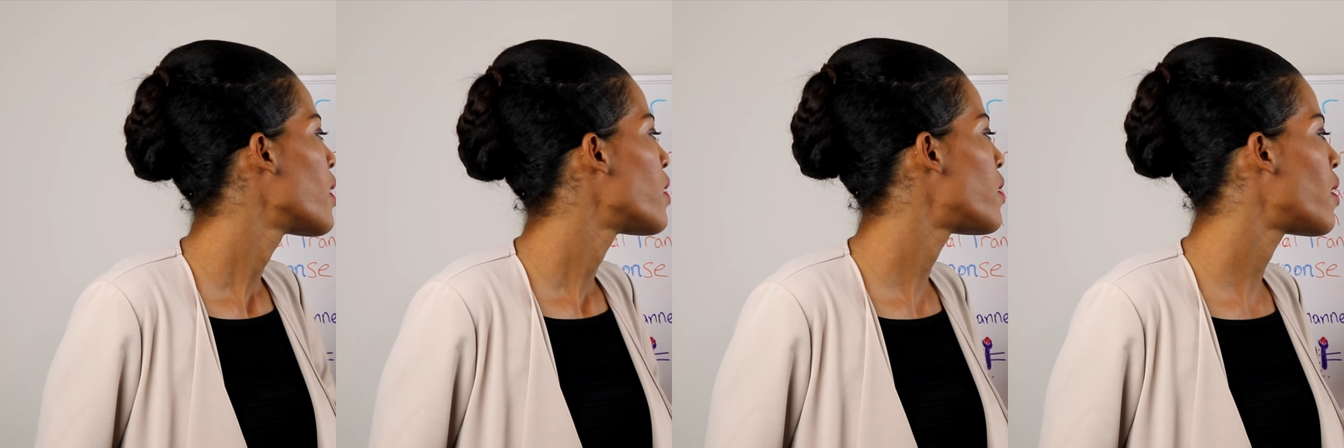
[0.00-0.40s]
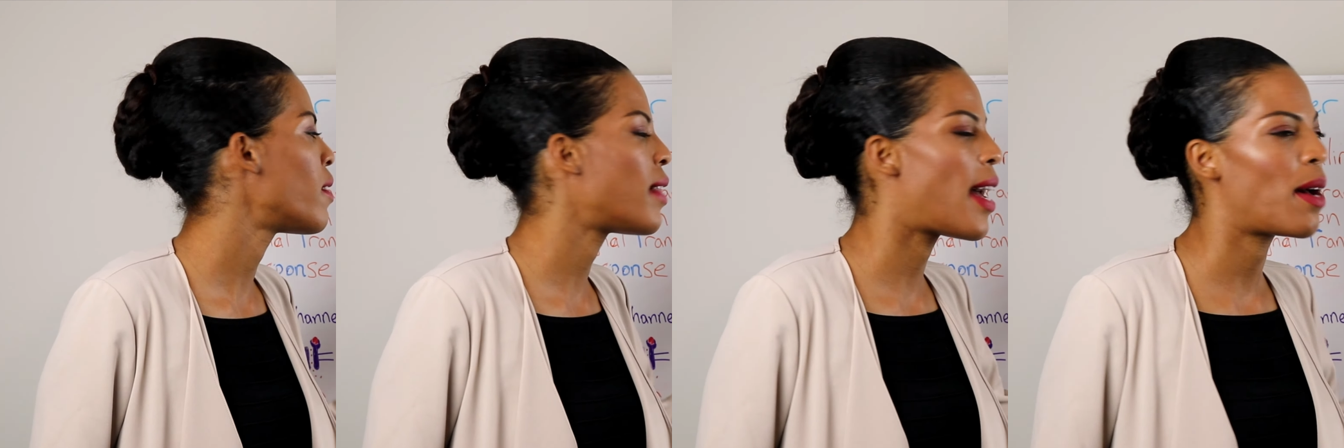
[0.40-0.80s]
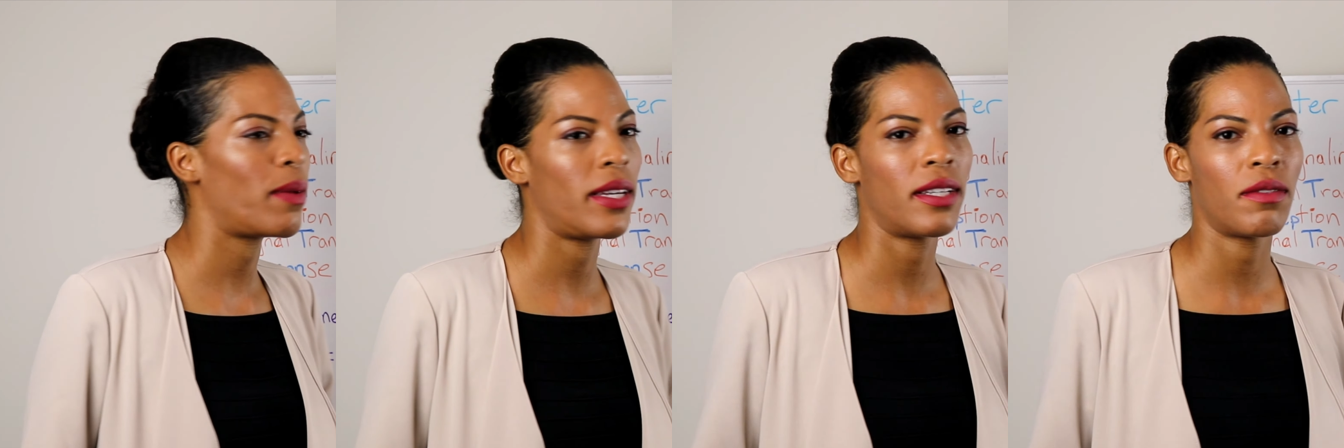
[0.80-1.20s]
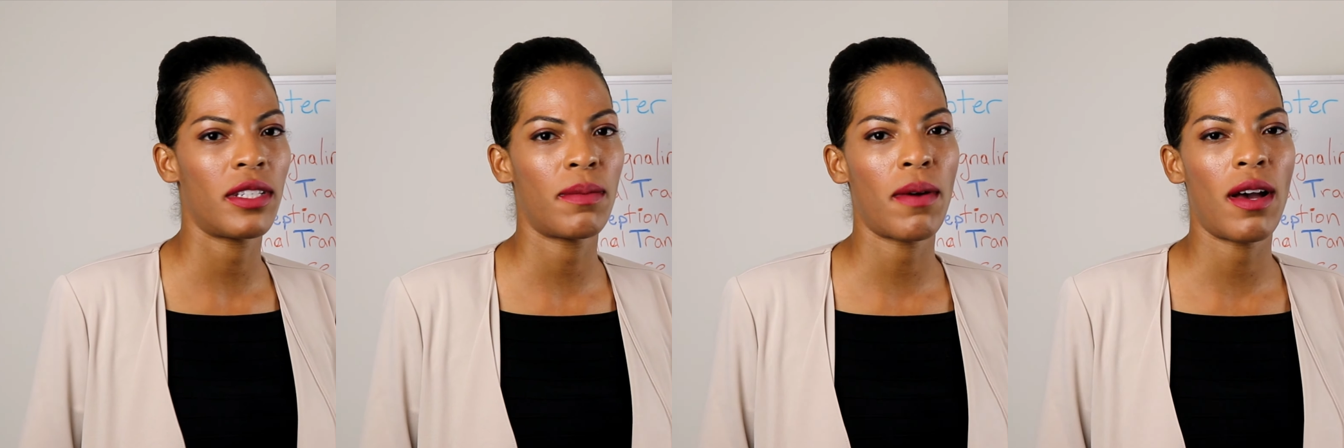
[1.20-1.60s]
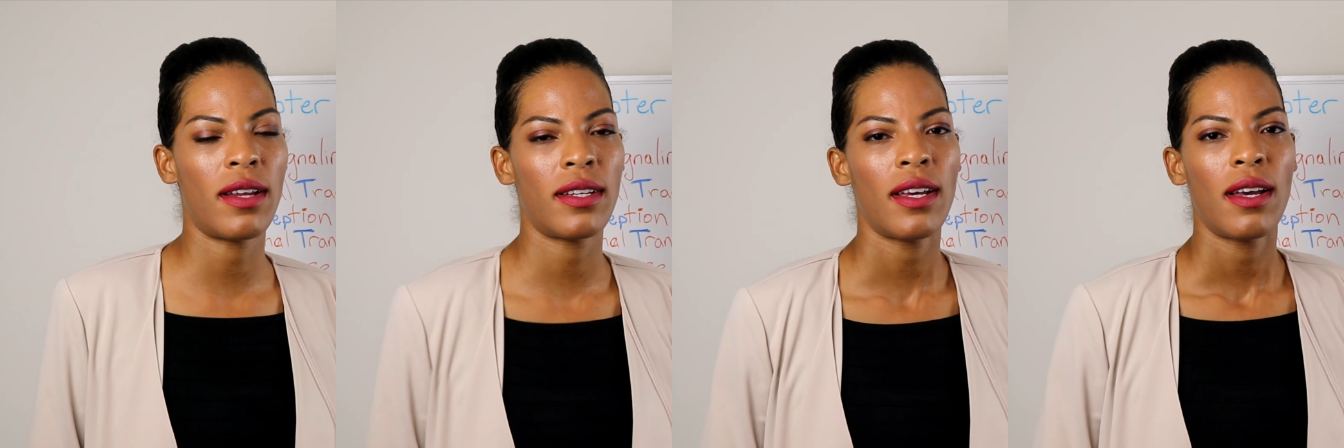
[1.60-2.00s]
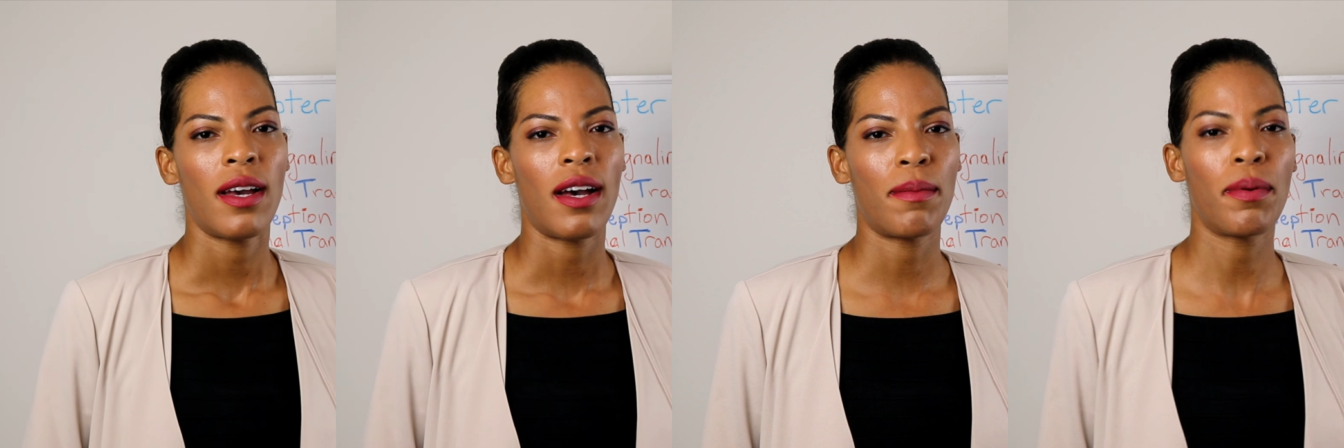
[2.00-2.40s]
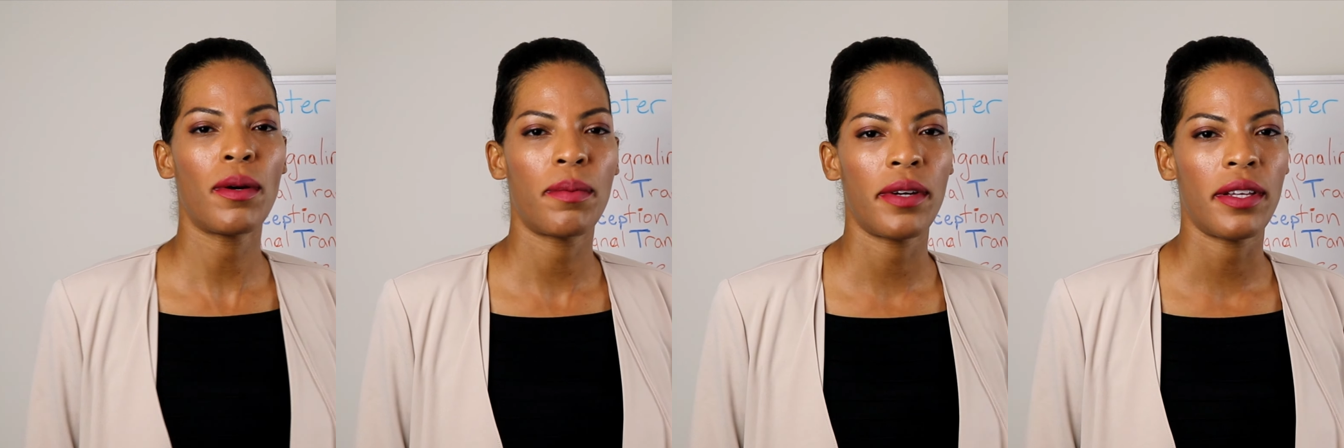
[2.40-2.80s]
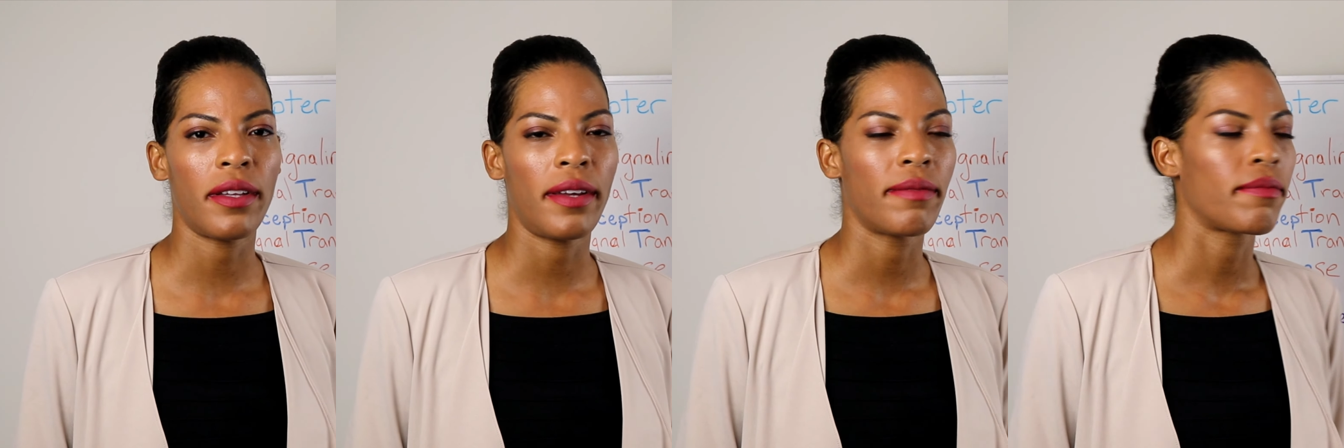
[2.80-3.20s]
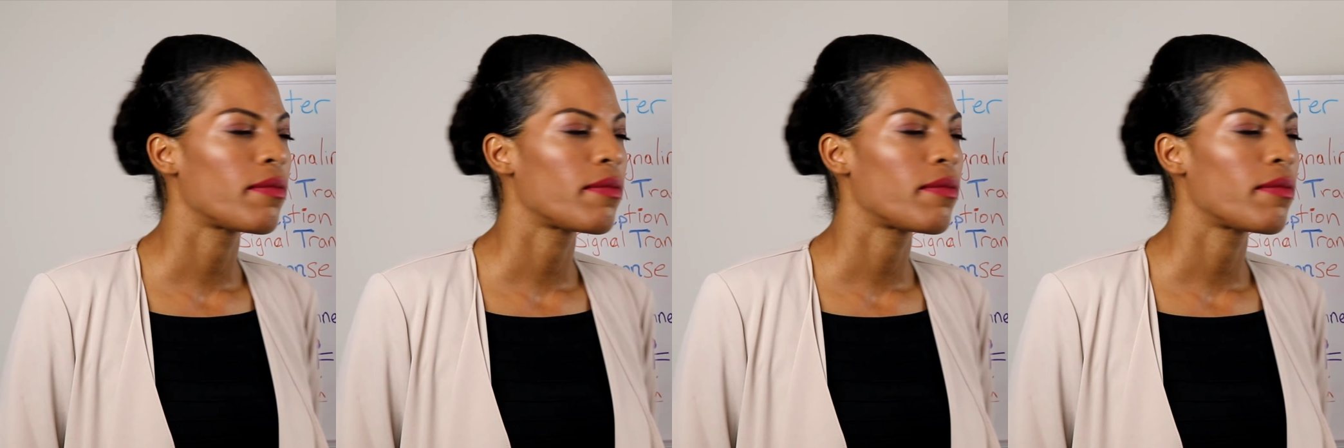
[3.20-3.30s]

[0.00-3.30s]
so that we can respond appropriately.